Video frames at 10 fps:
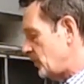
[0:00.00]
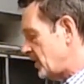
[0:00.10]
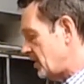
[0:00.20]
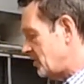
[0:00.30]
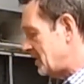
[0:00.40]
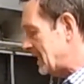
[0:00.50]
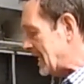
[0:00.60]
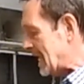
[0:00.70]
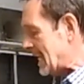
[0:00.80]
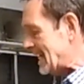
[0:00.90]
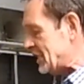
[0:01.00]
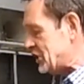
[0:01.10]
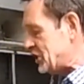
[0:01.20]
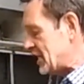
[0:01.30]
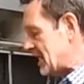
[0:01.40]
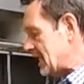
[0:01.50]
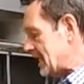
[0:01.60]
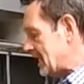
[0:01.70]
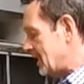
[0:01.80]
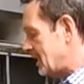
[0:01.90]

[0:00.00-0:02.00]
we're going to gently